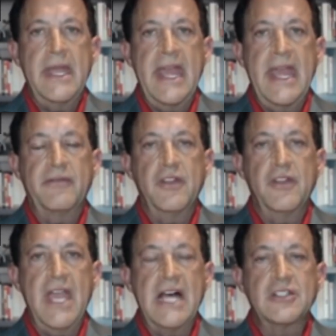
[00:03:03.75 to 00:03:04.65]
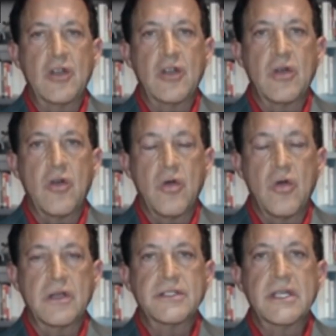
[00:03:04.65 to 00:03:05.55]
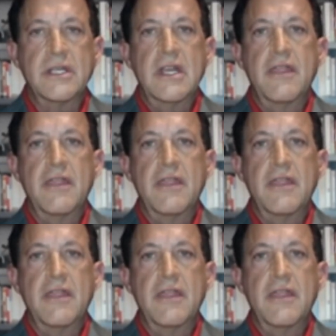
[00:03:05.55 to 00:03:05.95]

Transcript: And after the Oslo Accords,